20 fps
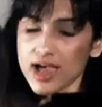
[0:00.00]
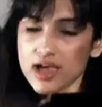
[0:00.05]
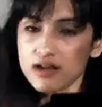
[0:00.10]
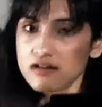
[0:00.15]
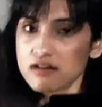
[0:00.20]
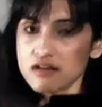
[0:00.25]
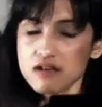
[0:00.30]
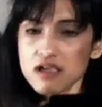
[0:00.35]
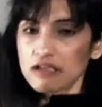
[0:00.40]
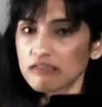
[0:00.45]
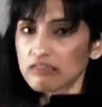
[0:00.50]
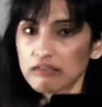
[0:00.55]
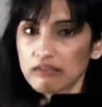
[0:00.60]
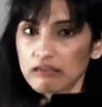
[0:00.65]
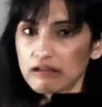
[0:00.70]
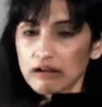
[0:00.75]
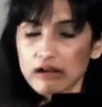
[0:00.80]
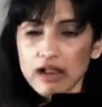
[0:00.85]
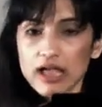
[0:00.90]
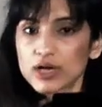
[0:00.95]
they are
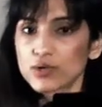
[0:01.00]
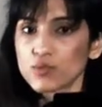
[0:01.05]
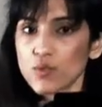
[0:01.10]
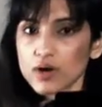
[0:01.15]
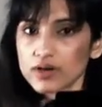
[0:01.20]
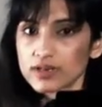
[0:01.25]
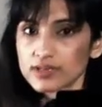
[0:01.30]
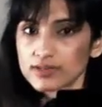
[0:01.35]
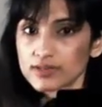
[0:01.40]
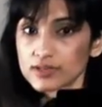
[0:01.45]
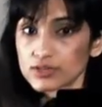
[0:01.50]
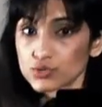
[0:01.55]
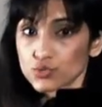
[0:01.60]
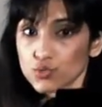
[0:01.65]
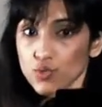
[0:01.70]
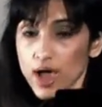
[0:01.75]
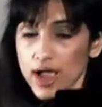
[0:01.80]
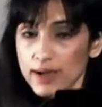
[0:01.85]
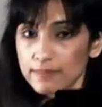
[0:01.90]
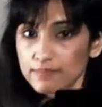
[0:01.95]
nothing like what is
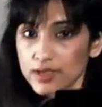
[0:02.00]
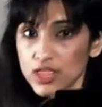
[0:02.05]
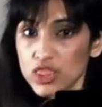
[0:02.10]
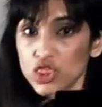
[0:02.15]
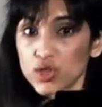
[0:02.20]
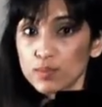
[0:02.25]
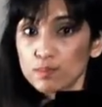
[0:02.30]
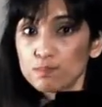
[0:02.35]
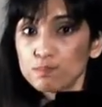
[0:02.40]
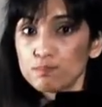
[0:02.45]
described in the